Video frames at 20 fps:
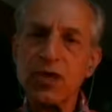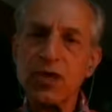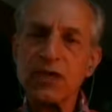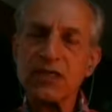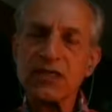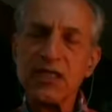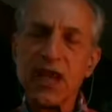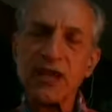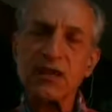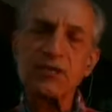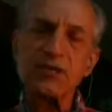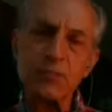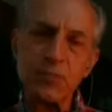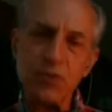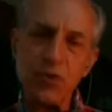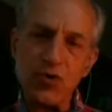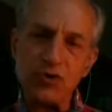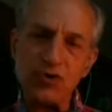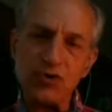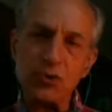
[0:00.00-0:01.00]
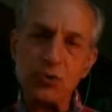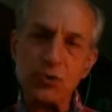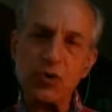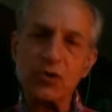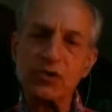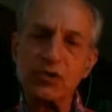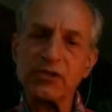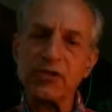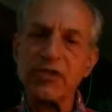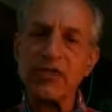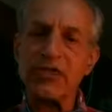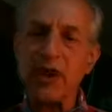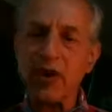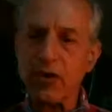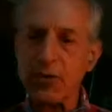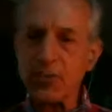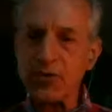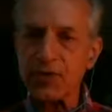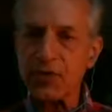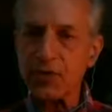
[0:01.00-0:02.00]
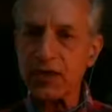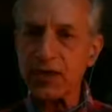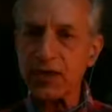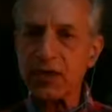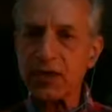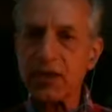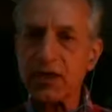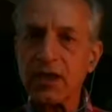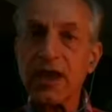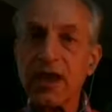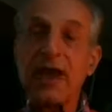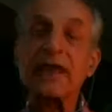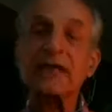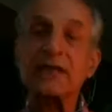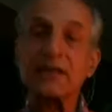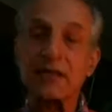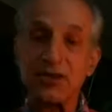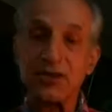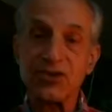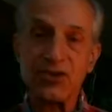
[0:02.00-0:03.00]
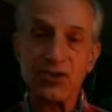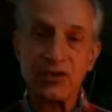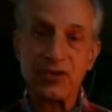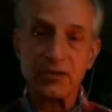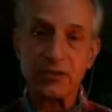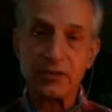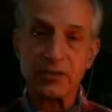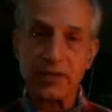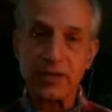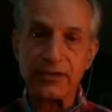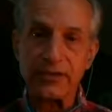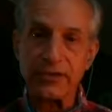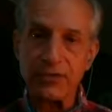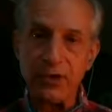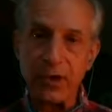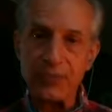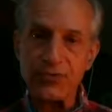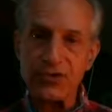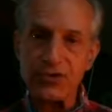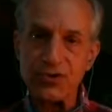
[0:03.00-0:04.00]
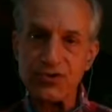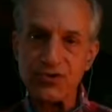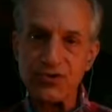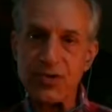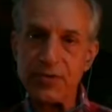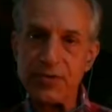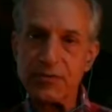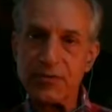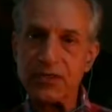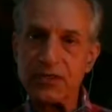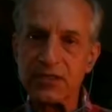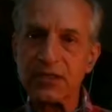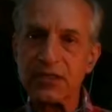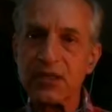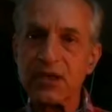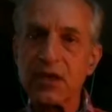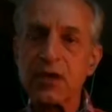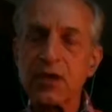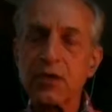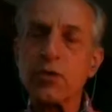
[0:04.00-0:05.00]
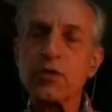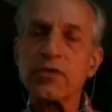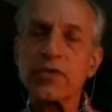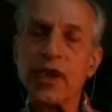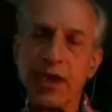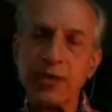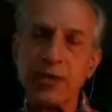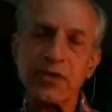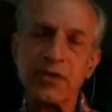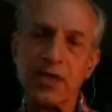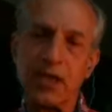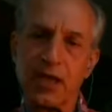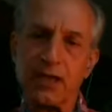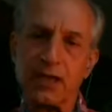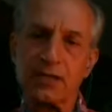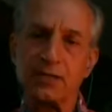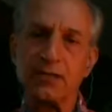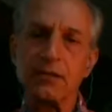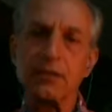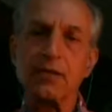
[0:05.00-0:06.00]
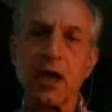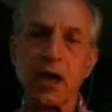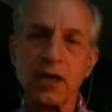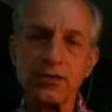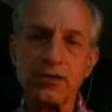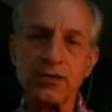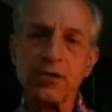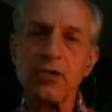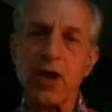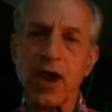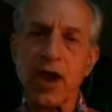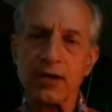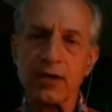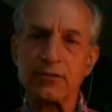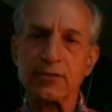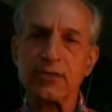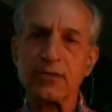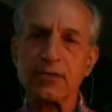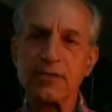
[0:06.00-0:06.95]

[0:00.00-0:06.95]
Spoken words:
psychospiritual and therapeutic and addiction interruption treatments with ibogaine underground